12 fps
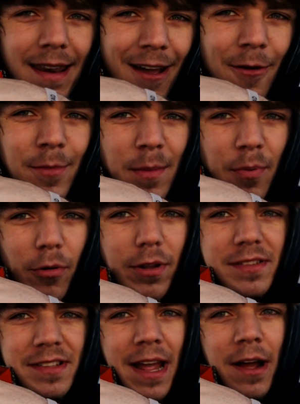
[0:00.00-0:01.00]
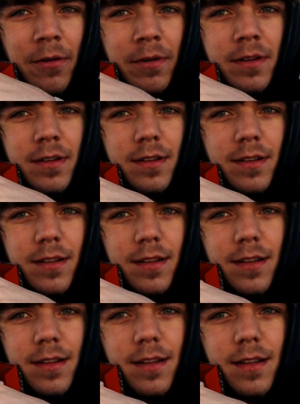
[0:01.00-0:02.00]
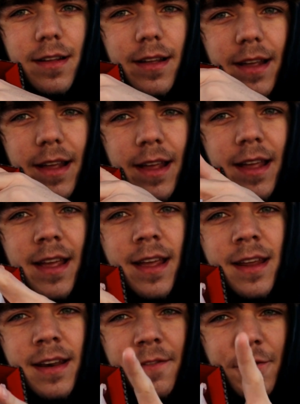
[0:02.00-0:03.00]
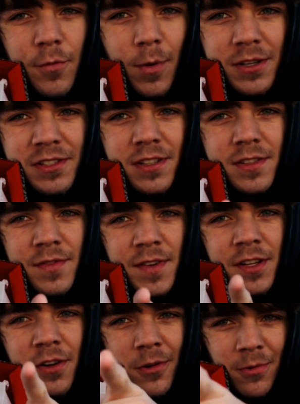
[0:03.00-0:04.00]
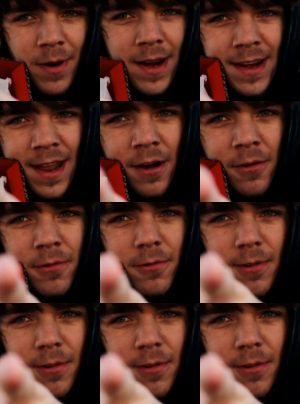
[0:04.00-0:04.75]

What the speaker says: Now I'm gonna pull this down. And if you're watching this video right now,